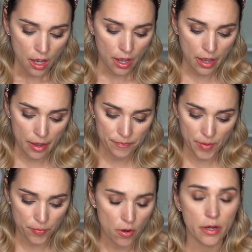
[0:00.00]
a
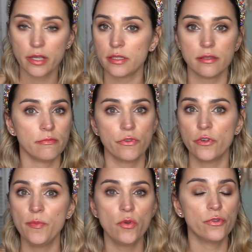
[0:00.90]
product
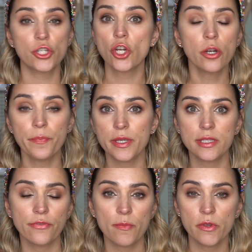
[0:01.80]
remove Sharpies
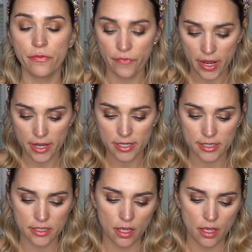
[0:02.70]
from your face.